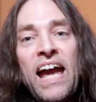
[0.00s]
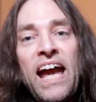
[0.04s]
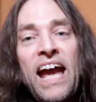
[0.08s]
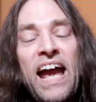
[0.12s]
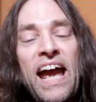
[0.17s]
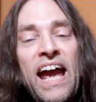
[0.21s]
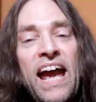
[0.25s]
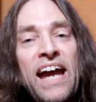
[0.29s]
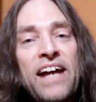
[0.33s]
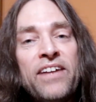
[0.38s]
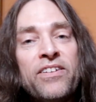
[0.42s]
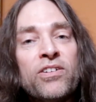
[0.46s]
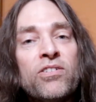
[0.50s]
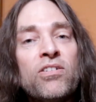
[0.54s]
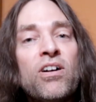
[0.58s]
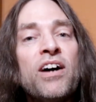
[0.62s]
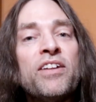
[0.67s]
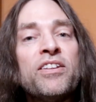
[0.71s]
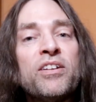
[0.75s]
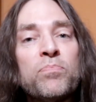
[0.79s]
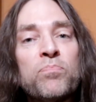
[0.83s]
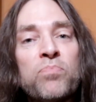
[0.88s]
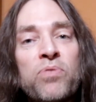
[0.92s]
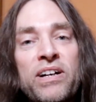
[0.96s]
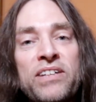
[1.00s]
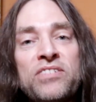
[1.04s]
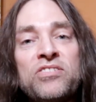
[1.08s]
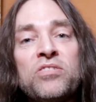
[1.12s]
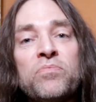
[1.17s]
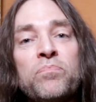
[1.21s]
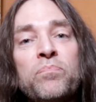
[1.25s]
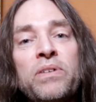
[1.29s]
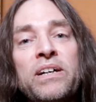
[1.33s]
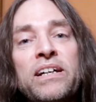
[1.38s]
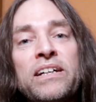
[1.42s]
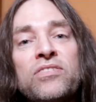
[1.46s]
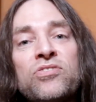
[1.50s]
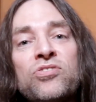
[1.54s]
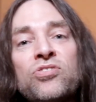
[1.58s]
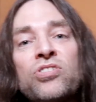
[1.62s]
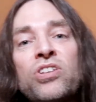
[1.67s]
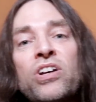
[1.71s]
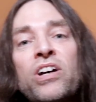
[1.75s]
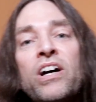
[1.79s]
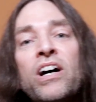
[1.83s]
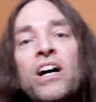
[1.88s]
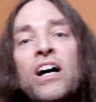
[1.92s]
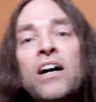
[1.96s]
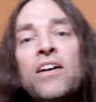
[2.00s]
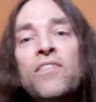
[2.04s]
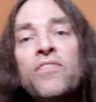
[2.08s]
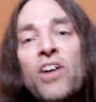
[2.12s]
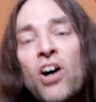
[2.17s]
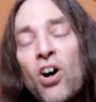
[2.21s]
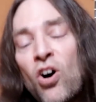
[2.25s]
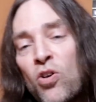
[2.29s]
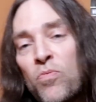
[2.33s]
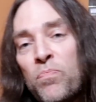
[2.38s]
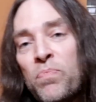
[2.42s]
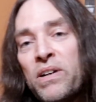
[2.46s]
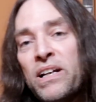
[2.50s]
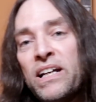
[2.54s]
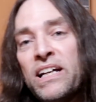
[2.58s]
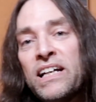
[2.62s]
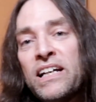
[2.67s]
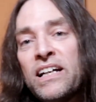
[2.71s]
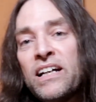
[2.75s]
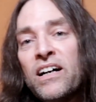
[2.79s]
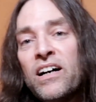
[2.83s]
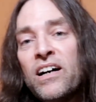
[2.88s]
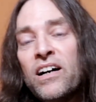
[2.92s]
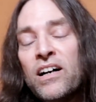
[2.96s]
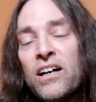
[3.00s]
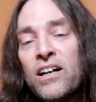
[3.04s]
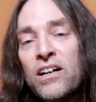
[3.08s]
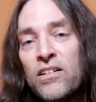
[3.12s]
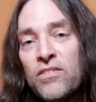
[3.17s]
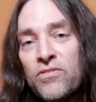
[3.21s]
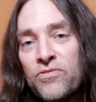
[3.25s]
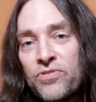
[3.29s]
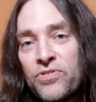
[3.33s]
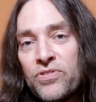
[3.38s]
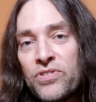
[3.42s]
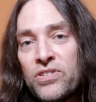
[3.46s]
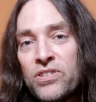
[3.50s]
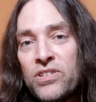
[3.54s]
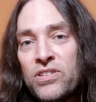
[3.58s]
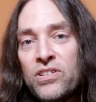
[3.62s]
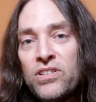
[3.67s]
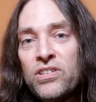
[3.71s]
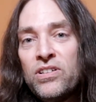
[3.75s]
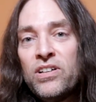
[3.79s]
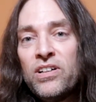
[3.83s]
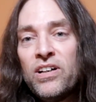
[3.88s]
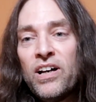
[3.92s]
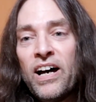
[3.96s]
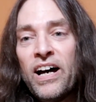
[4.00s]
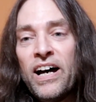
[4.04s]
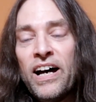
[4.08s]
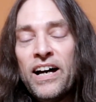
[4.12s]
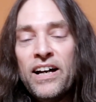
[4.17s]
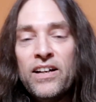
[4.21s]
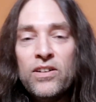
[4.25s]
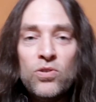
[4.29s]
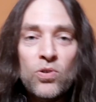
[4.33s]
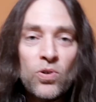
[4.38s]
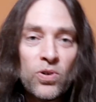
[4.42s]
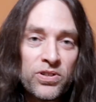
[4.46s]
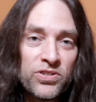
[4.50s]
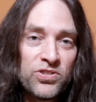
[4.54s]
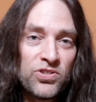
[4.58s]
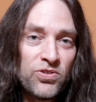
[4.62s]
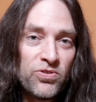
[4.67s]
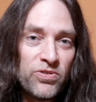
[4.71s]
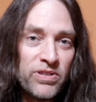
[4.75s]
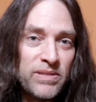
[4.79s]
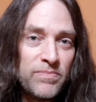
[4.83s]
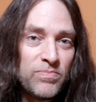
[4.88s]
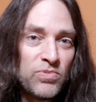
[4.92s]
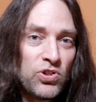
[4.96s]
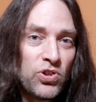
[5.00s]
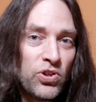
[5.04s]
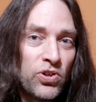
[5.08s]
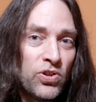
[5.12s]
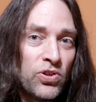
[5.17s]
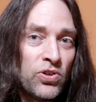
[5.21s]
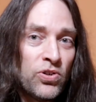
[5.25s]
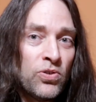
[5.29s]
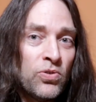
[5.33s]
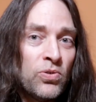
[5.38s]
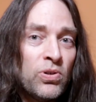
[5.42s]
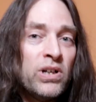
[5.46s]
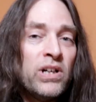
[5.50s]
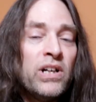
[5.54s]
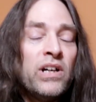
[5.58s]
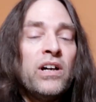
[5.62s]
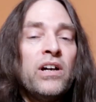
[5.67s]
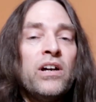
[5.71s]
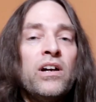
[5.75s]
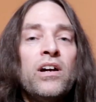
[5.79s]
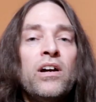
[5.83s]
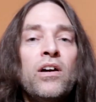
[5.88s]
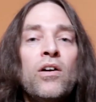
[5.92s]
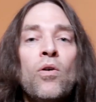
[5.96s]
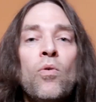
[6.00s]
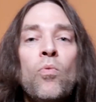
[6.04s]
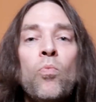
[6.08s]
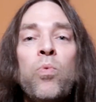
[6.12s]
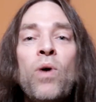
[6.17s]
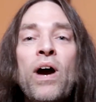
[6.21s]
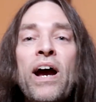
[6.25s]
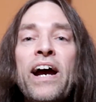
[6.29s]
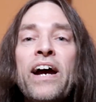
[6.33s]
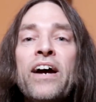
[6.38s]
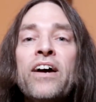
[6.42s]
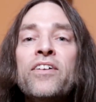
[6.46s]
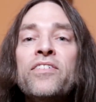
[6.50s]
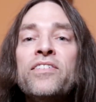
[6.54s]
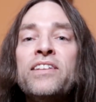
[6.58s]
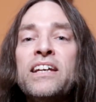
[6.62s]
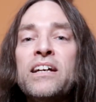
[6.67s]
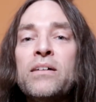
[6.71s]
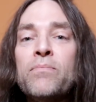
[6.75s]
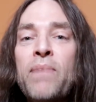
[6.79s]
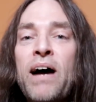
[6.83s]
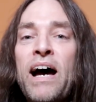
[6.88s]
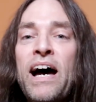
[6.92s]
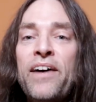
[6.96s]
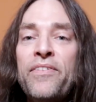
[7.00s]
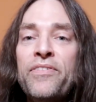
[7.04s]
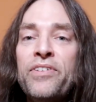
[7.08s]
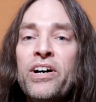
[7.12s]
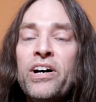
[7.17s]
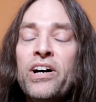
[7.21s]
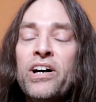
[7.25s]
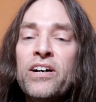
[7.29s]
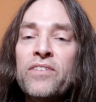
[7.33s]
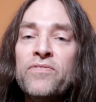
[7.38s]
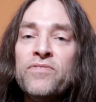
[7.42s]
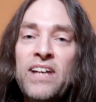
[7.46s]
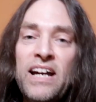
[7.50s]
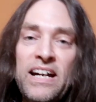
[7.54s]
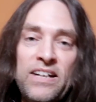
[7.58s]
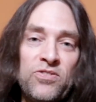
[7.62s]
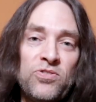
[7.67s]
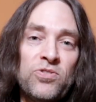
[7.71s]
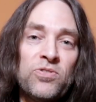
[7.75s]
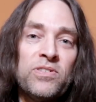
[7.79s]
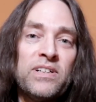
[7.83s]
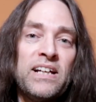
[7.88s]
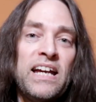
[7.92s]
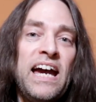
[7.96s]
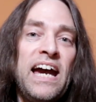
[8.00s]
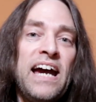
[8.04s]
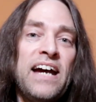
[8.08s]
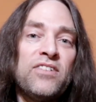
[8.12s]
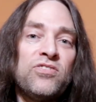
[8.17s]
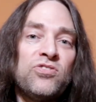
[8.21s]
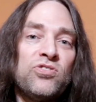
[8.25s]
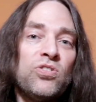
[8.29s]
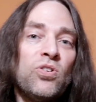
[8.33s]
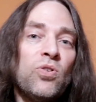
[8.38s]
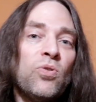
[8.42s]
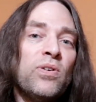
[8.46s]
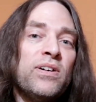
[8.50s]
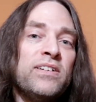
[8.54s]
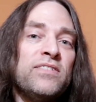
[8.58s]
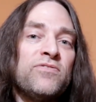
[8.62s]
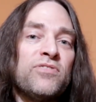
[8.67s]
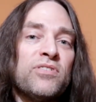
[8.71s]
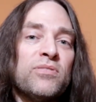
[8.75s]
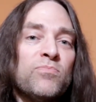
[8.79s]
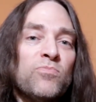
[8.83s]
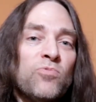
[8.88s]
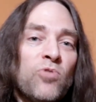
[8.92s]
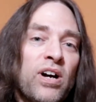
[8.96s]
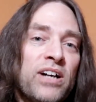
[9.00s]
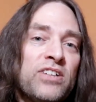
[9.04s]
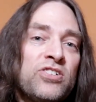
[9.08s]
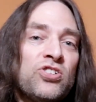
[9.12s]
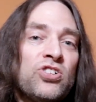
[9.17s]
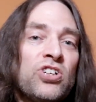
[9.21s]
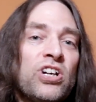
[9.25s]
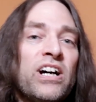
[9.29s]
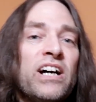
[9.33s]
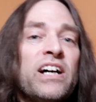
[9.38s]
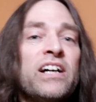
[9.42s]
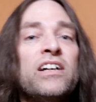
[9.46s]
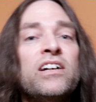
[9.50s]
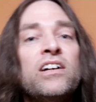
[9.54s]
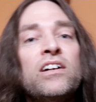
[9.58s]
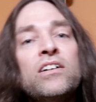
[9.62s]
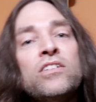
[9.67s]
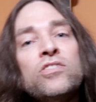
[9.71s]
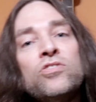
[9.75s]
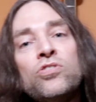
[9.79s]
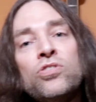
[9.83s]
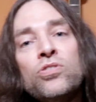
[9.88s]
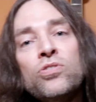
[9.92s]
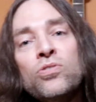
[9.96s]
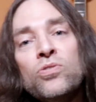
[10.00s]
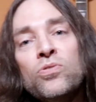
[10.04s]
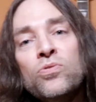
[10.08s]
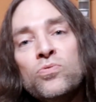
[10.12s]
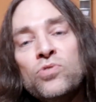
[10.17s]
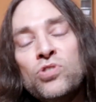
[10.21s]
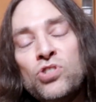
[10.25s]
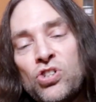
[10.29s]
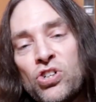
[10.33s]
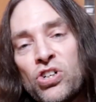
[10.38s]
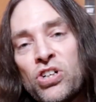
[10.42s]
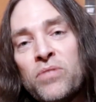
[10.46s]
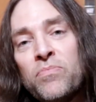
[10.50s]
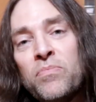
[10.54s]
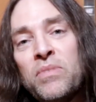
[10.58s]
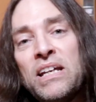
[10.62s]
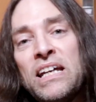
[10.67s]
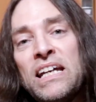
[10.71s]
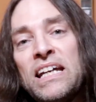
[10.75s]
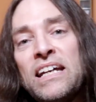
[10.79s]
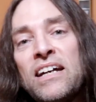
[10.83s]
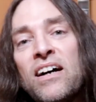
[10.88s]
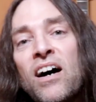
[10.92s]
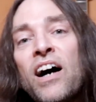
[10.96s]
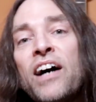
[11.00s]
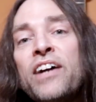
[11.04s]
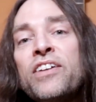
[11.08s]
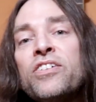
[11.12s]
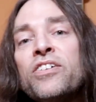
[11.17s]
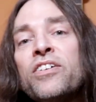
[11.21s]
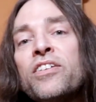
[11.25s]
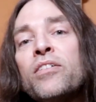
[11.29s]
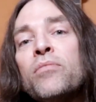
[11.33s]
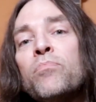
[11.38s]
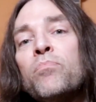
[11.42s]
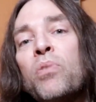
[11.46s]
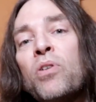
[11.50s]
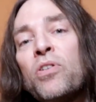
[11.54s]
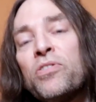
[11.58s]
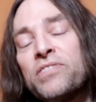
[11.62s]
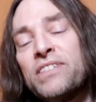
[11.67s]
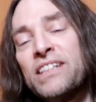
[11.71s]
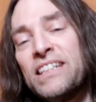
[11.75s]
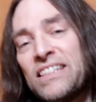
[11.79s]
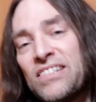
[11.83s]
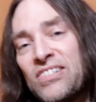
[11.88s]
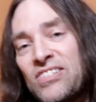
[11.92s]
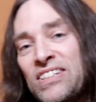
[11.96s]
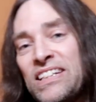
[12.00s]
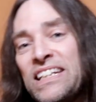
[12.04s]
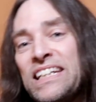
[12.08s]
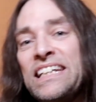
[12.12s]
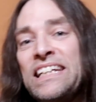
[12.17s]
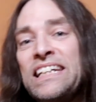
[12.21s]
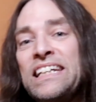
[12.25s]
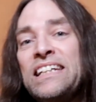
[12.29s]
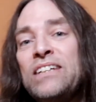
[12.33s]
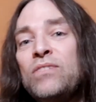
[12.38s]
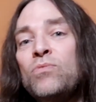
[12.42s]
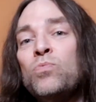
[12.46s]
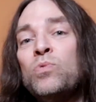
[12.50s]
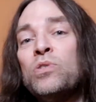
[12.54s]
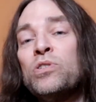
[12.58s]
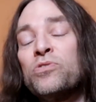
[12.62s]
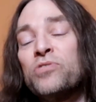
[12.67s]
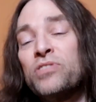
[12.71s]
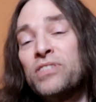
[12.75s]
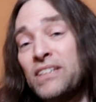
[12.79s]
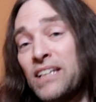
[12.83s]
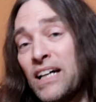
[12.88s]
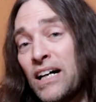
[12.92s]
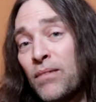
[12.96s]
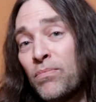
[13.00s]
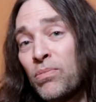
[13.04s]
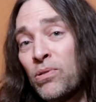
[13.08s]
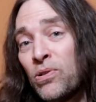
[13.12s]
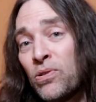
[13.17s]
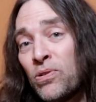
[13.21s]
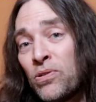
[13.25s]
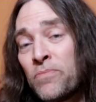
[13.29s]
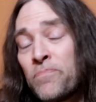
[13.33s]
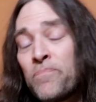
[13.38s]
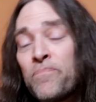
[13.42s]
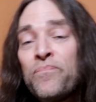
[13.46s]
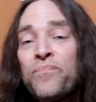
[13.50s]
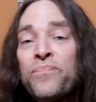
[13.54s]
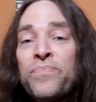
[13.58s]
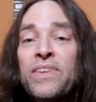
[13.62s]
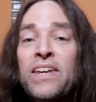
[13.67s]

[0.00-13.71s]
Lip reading: And they're on the precipice of the opening of Nord Stream 2, where the amount of natural gas going from Russia to Germany under the Baltic Sea will double.